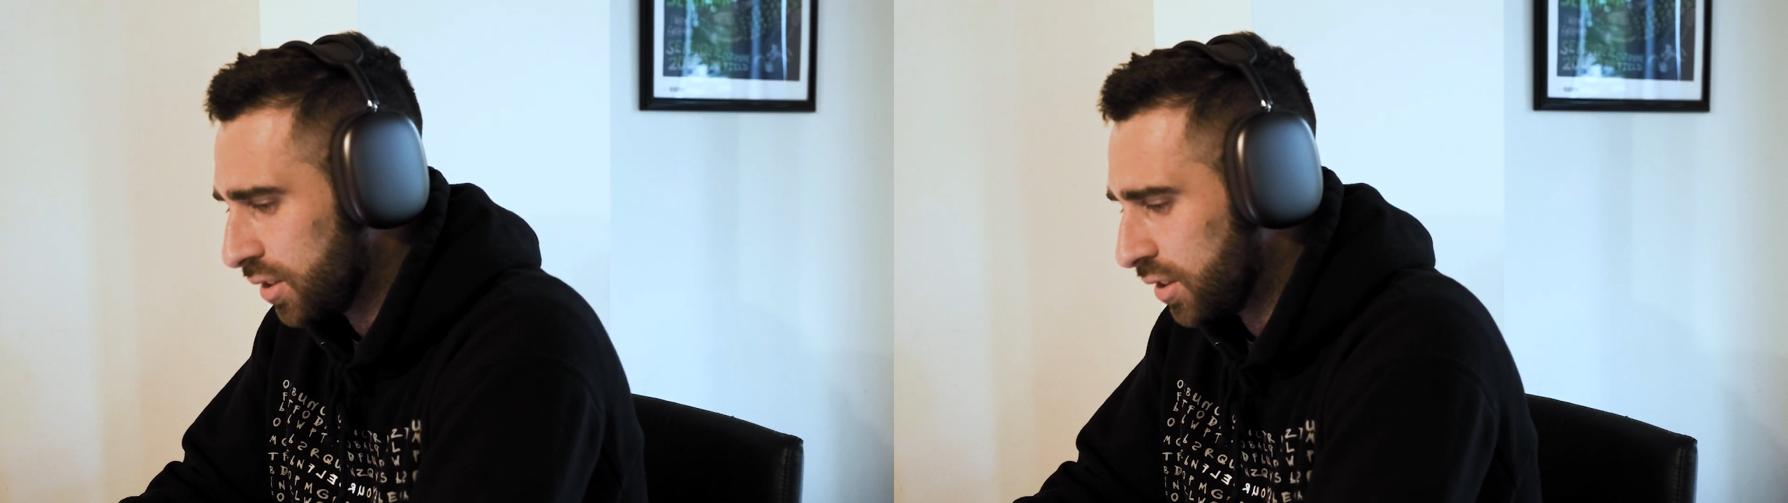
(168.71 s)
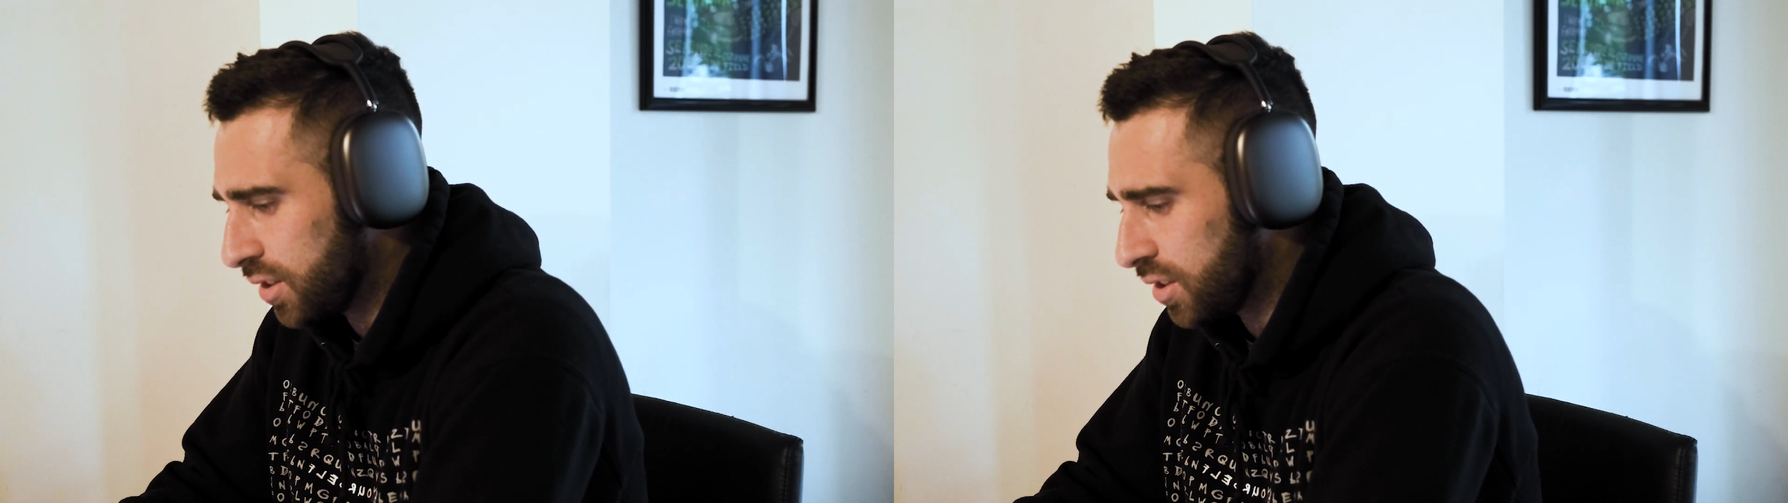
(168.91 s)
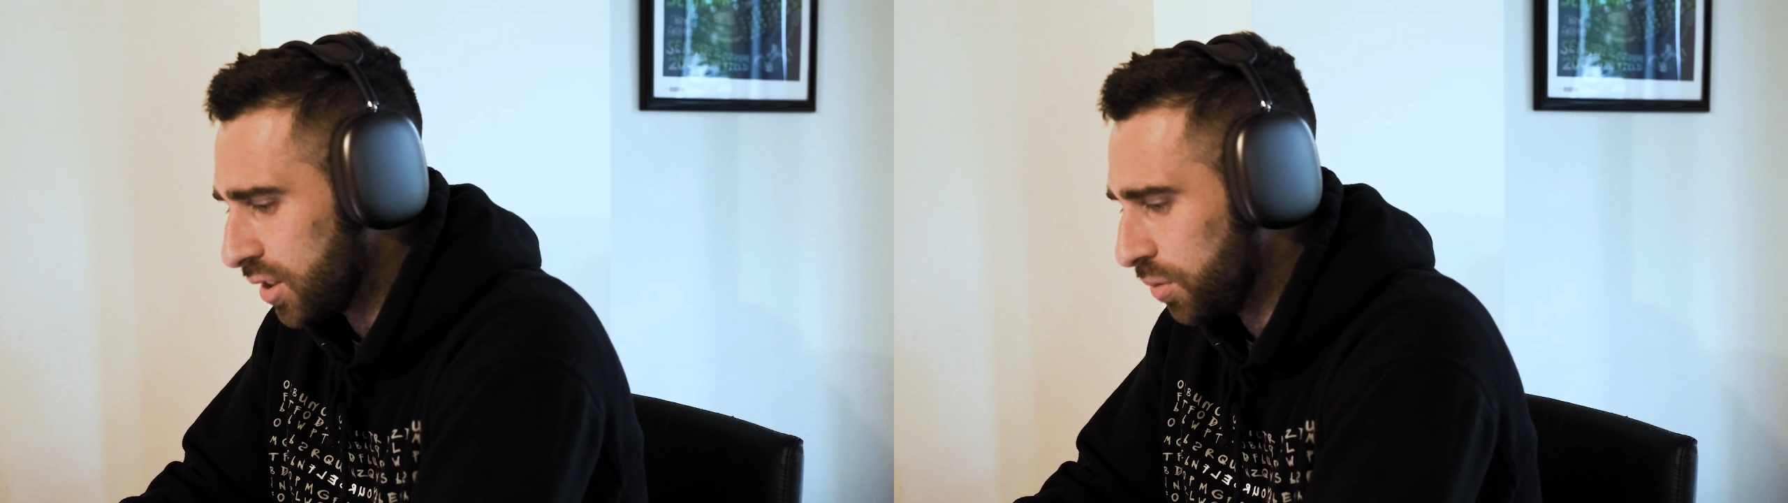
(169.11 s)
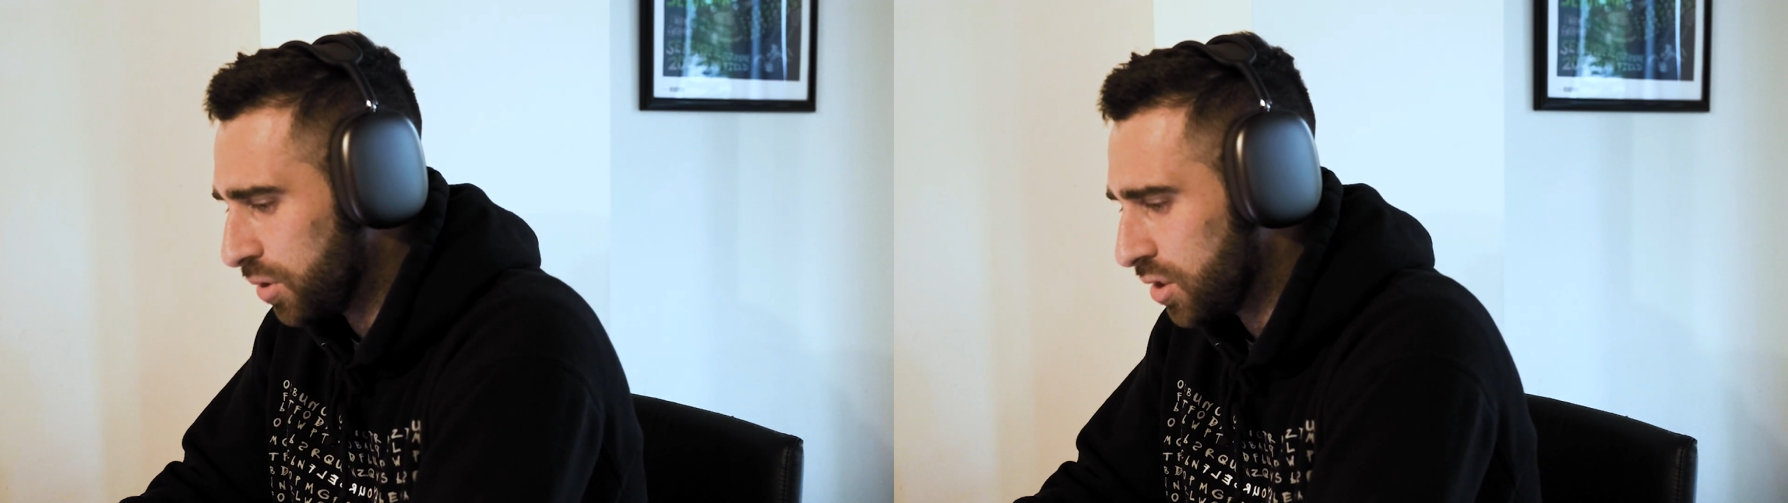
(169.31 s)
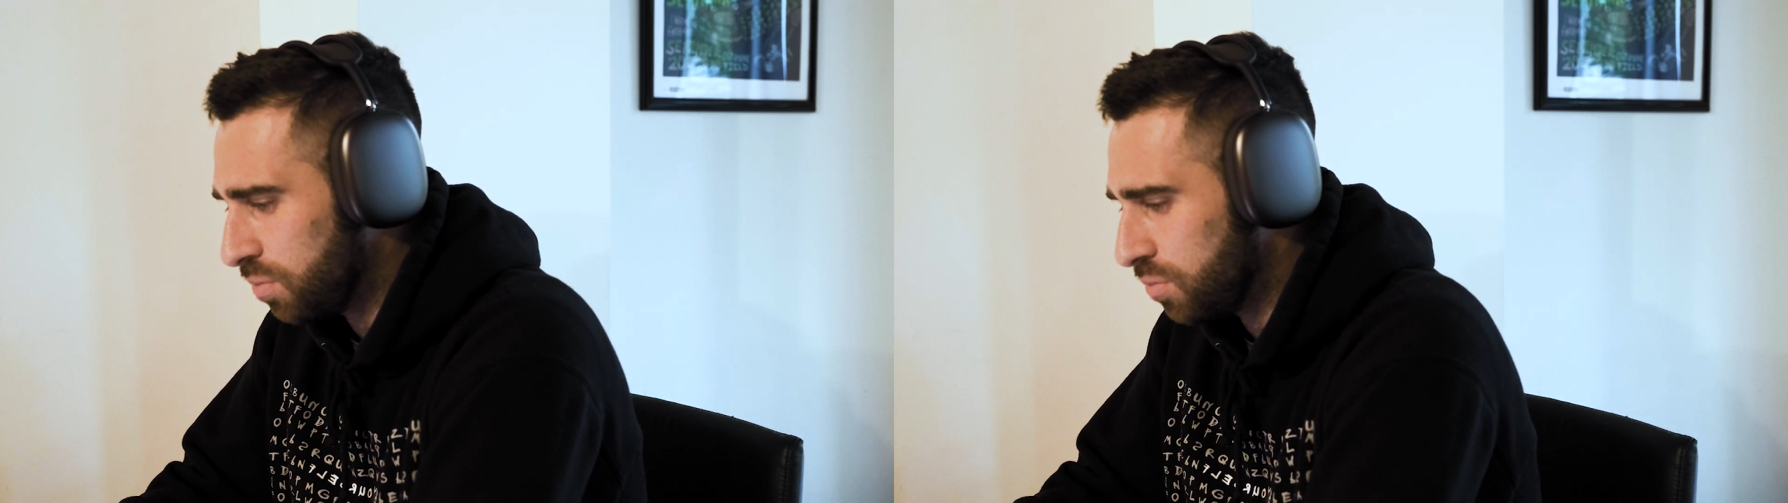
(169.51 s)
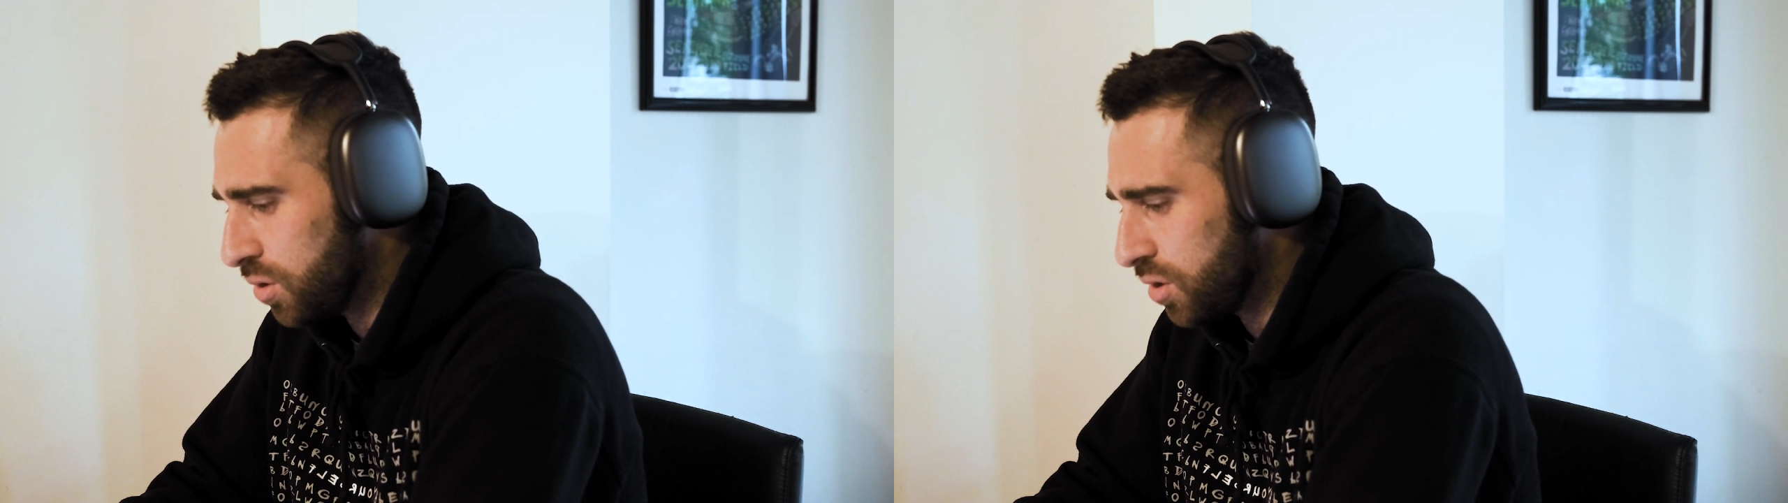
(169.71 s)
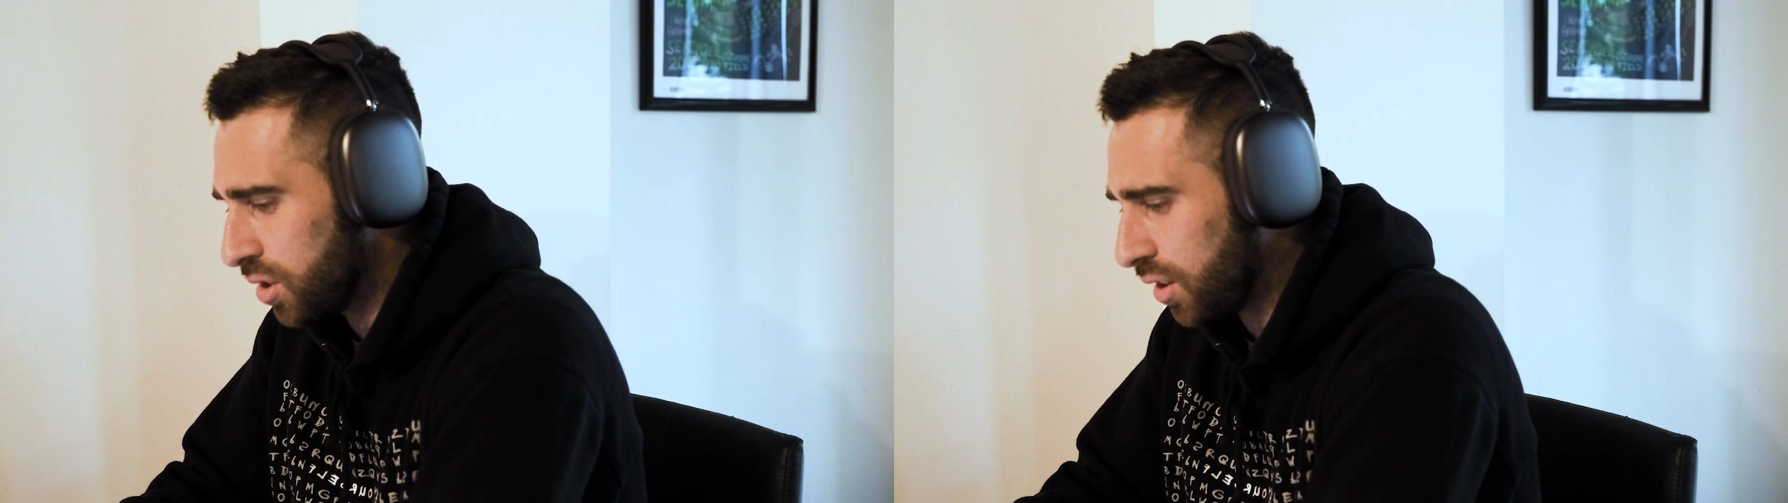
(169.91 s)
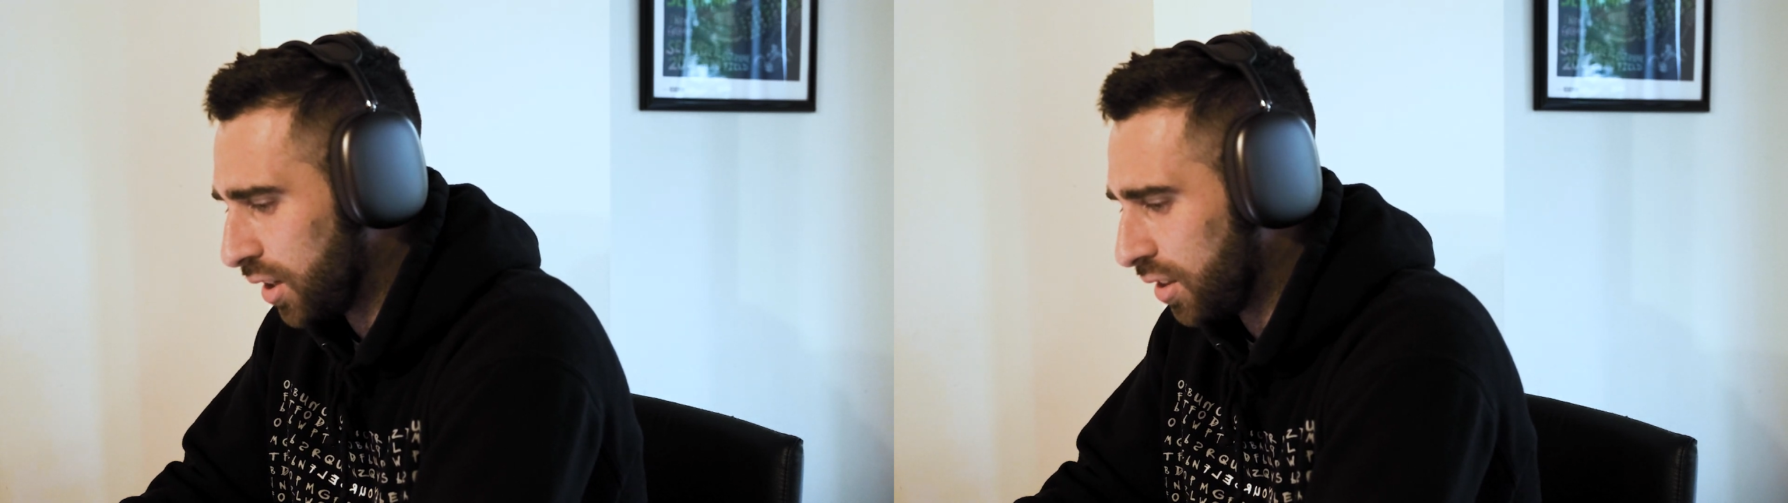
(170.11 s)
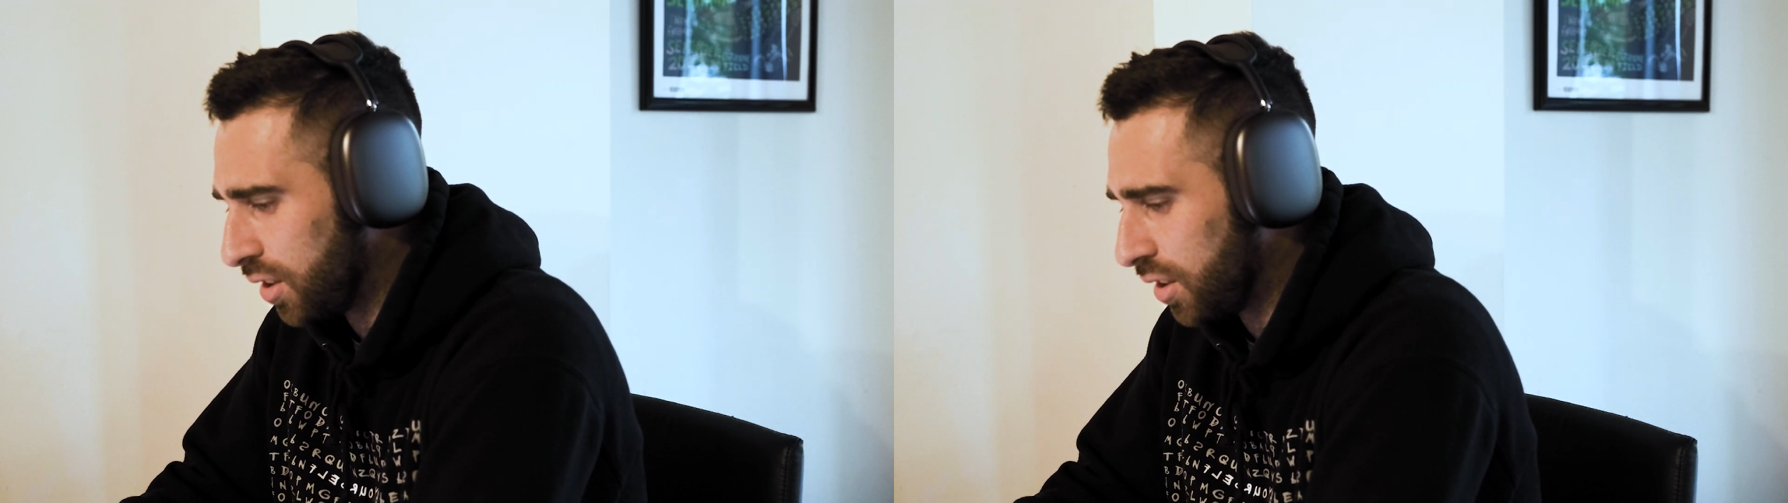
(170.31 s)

Let's see, what's some music that I